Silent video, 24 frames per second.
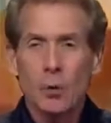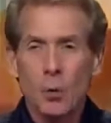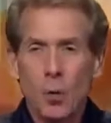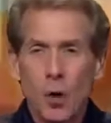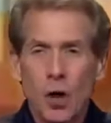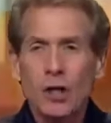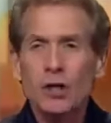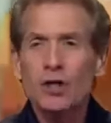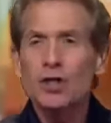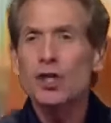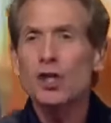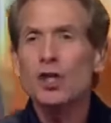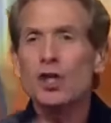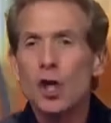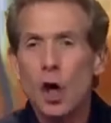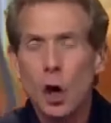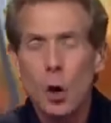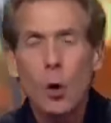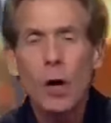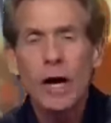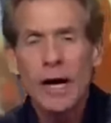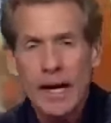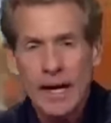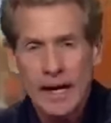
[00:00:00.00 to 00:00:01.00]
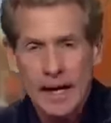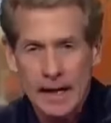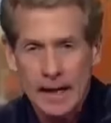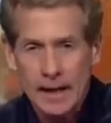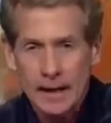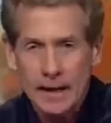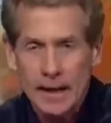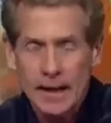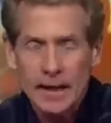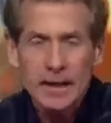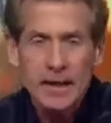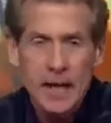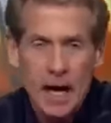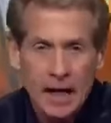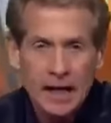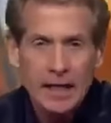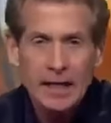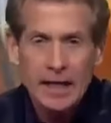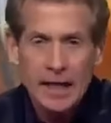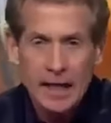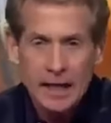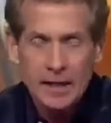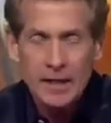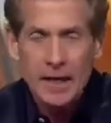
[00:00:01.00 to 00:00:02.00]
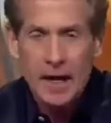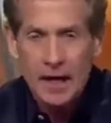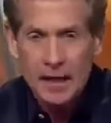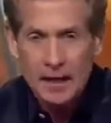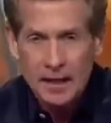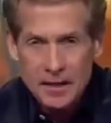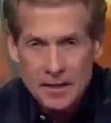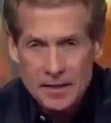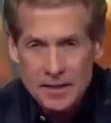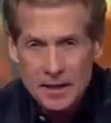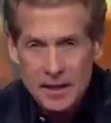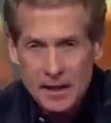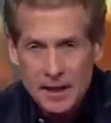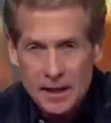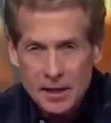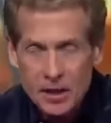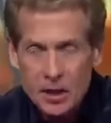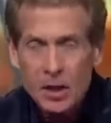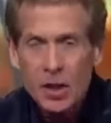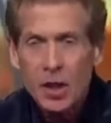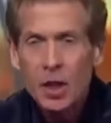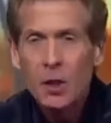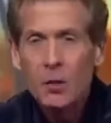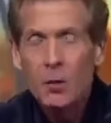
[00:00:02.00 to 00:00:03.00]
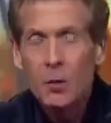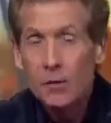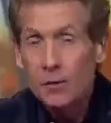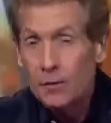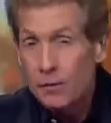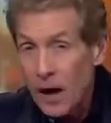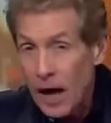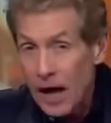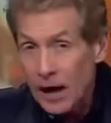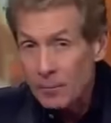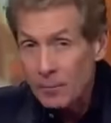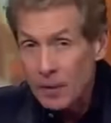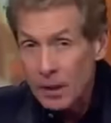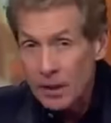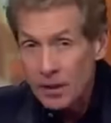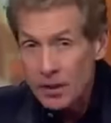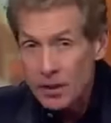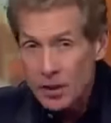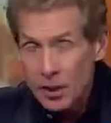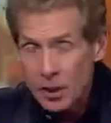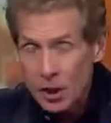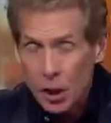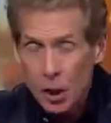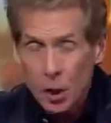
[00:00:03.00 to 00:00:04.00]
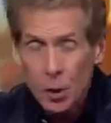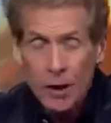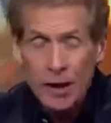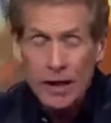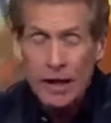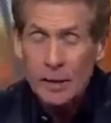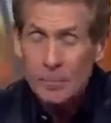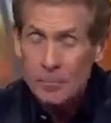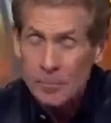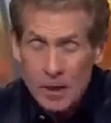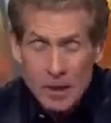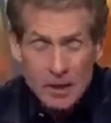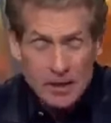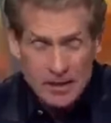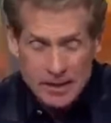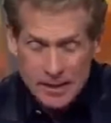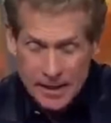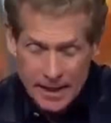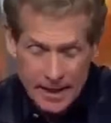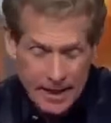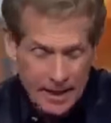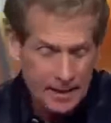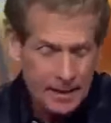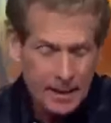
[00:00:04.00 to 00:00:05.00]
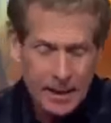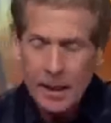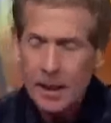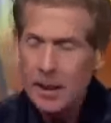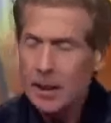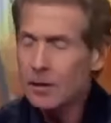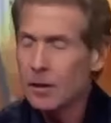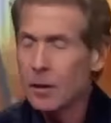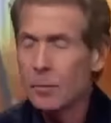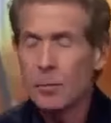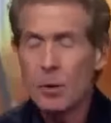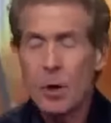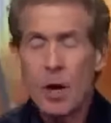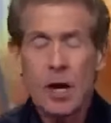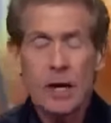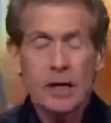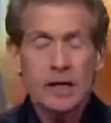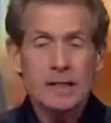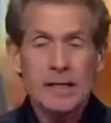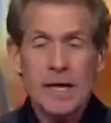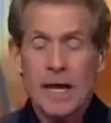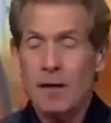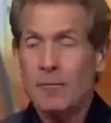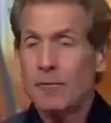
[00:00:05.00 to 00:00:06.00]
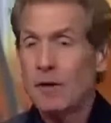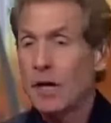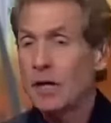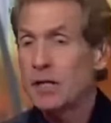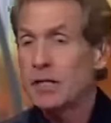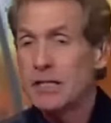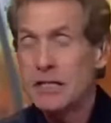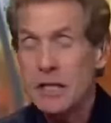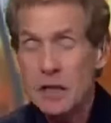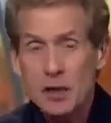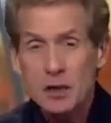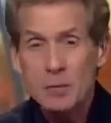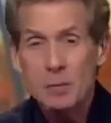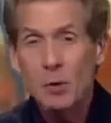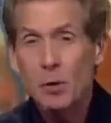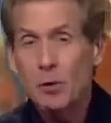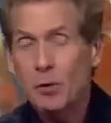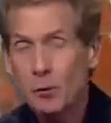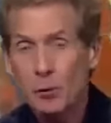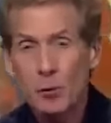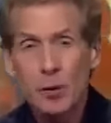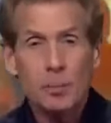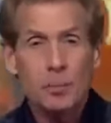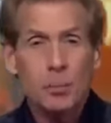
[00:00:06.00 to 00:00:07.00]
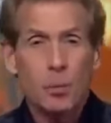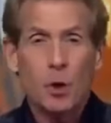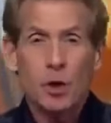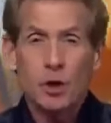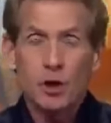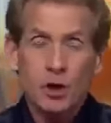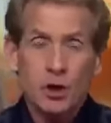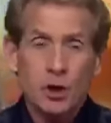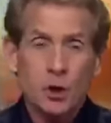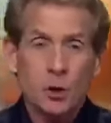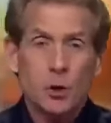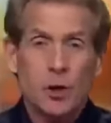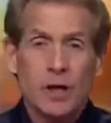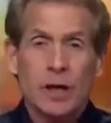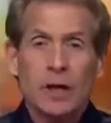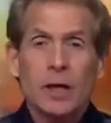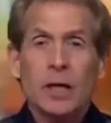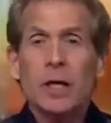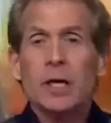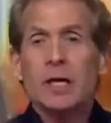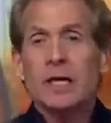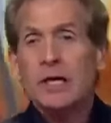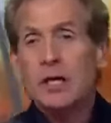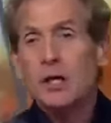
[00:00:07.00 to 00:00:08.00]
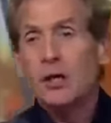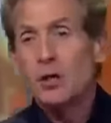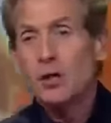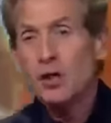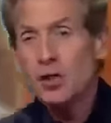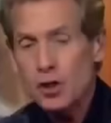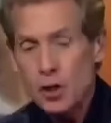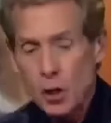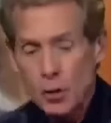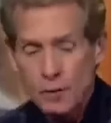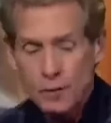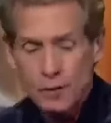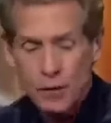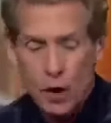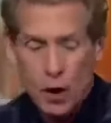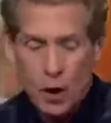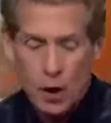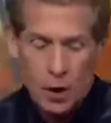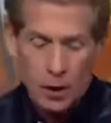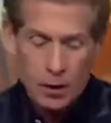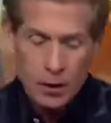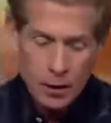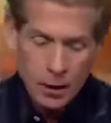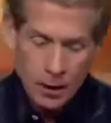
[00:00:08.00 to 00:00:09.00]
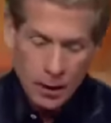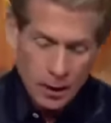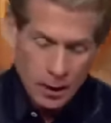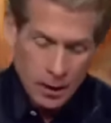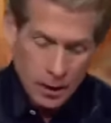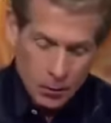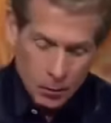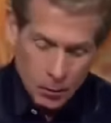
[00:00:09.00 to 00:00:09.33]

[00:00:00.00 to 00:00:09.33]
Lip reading: one to go ahead, 98-96, with 5 minutes to go, and he missed that. LeBron is having a dismal 3-point shooting year so far.